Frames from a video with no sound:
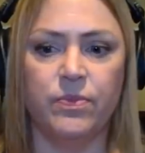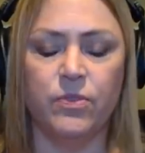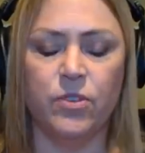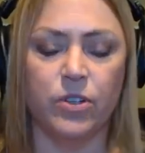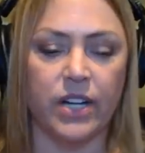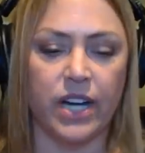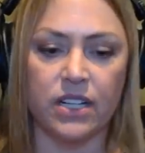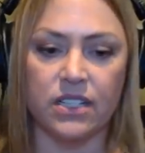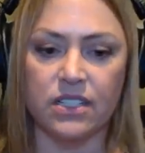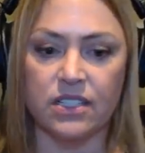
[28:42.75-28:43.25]

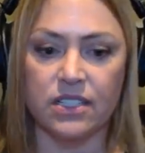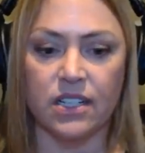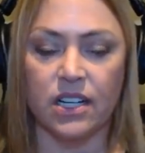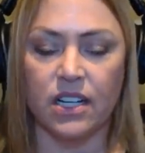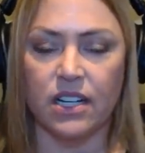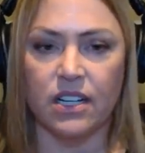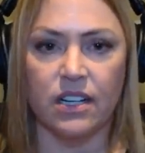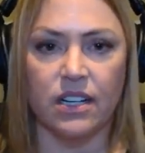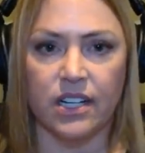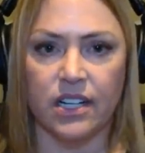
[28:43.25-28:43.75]
created
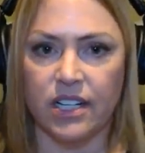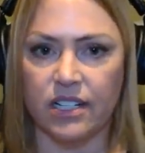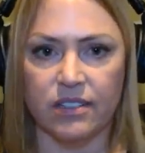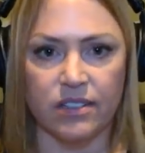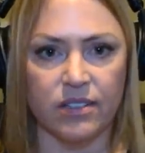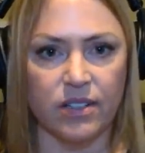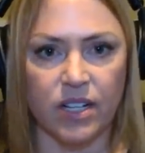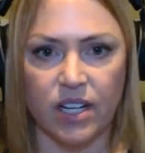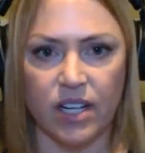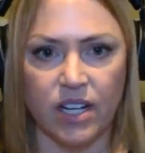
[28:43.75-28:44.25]

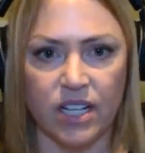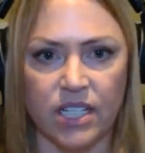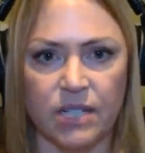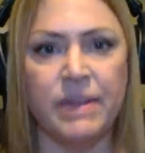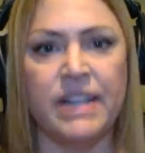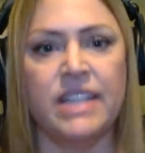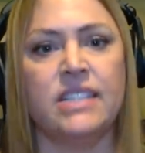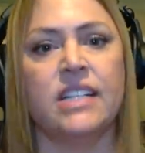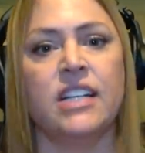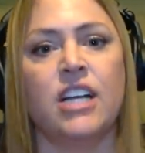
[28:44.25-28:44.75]
a, an
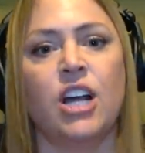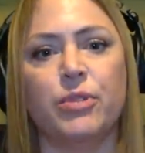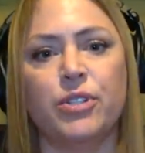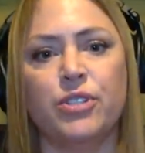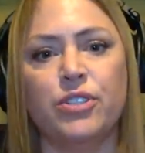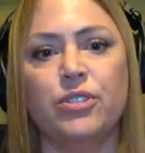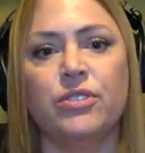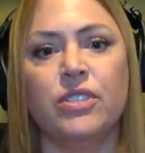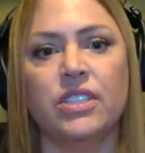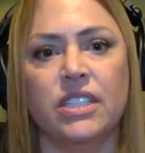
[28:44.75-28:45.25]
amazing
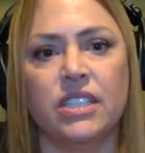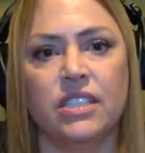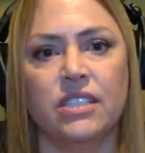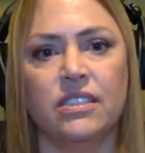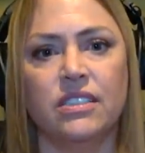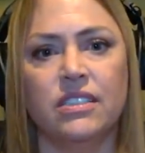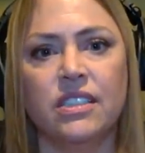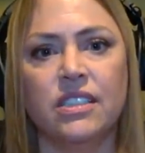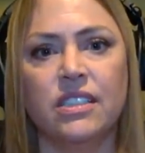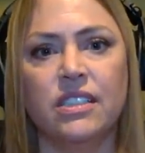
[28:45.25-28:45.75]

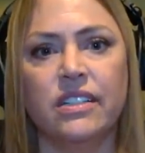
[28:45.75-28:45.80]
opportunity.